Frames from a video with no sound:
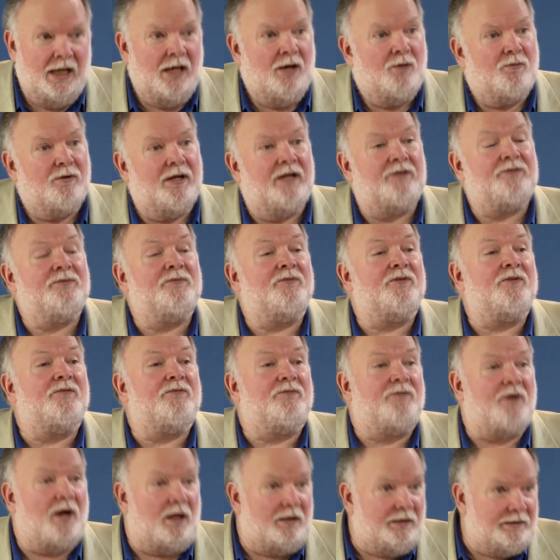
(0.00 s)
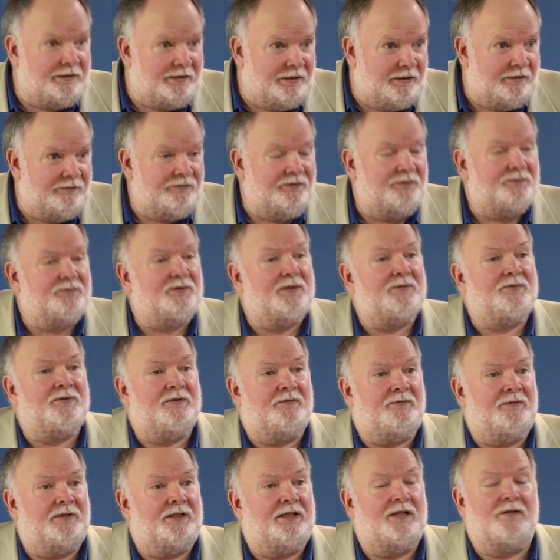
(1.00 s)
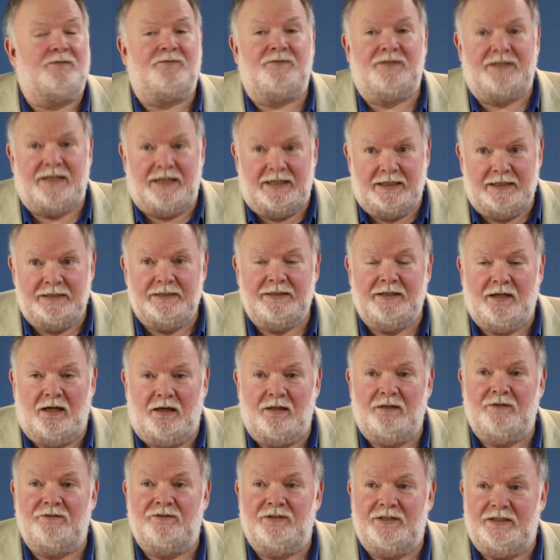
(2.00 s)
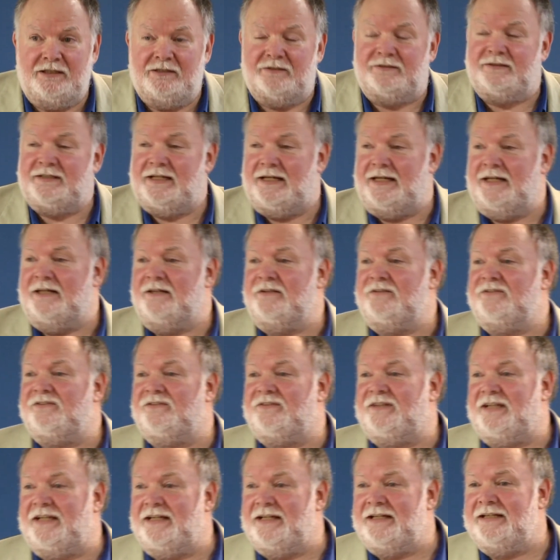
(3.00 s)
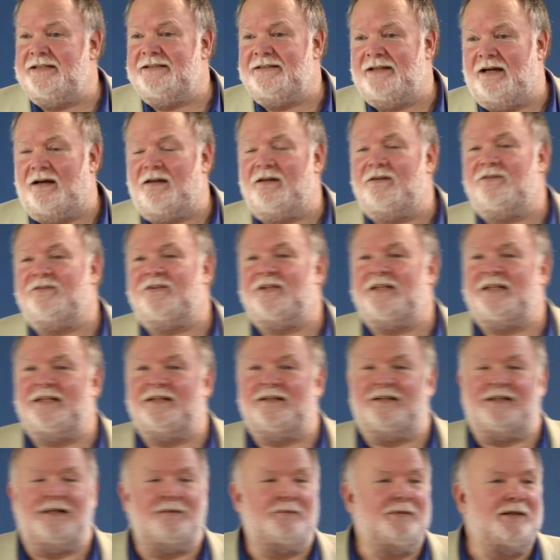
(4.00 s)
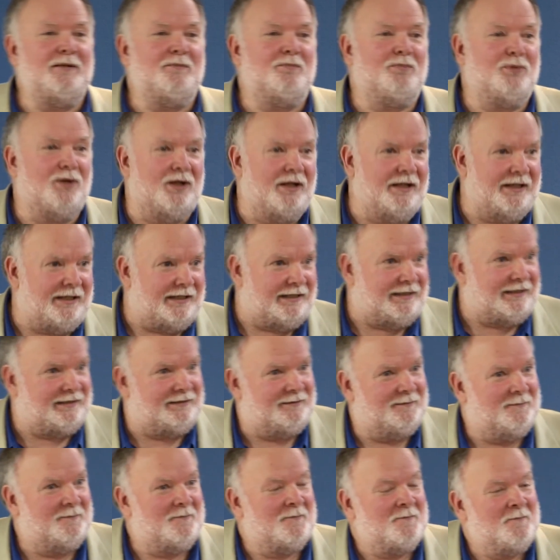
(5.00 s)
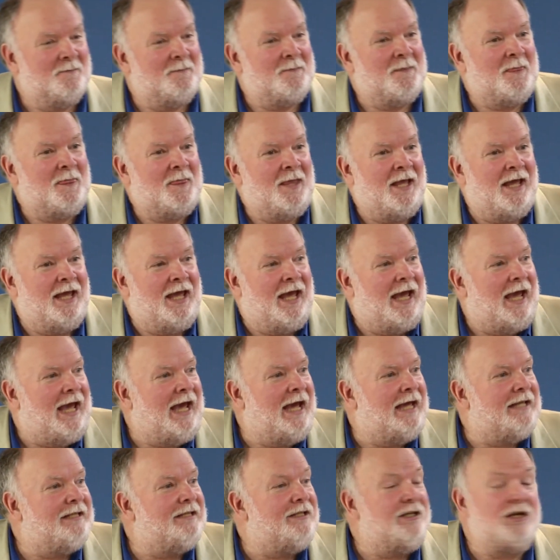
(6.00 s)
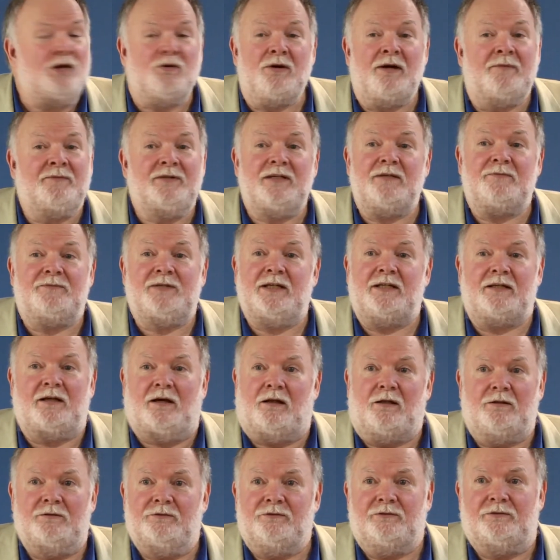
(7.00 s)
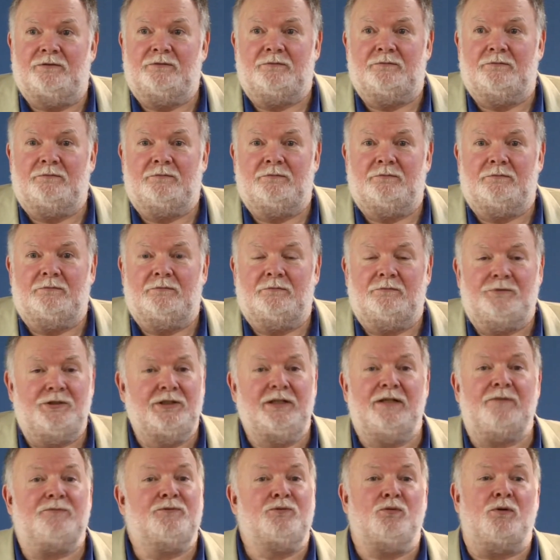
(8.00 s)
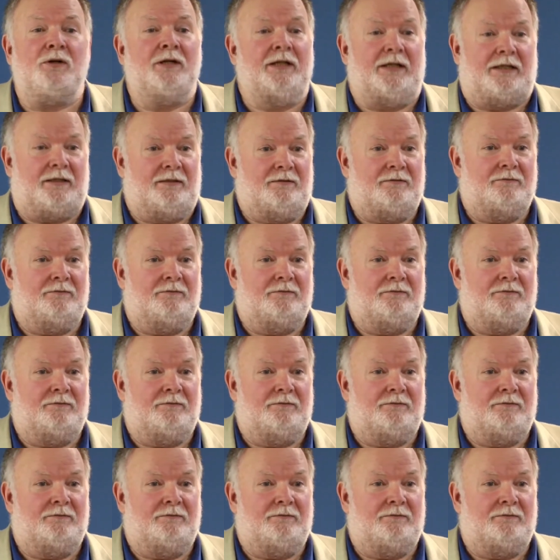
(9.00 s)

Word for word: We ask them for a voluntary subscription fee of $10 a year. 10 stinking dollars a year. Give me a break. And you don't have to give $10. You can give 20.